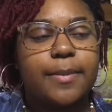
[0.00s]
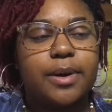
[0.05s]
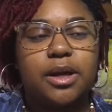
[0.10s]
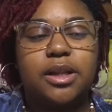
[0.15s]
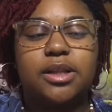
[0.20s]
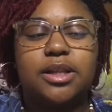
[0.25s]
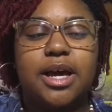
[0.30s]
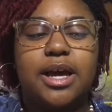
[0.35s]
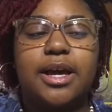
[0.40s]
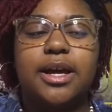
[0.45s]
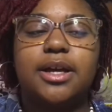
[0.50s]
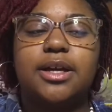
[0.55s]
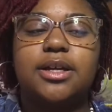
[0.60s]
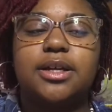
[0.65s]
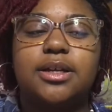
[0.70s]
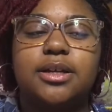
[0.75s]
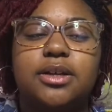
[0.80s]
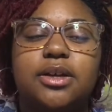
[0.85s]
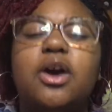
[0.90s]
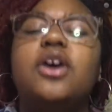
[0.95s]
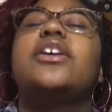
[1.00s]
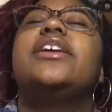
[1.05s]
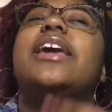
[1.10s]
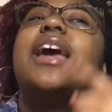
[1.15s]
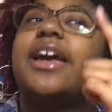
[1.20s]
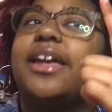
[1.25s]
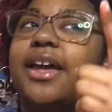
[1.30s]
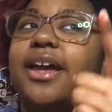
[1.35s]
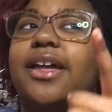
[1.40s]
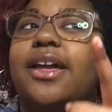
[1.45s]
but like,
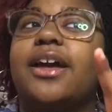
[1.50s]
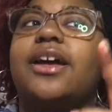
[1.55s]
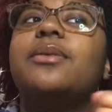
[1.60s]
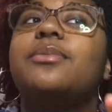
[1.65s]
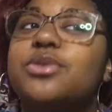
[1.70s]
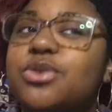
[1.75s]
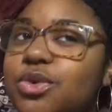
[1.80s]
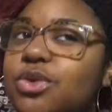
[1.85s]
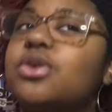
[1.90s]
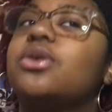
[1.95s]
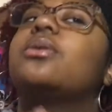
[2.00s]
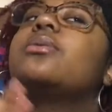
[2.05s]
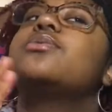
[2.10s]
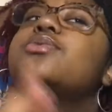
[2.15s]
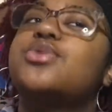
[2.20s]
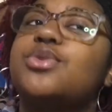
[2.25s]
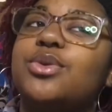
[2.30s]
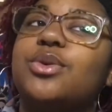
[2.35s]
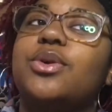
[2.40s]
yeah, it was Crew.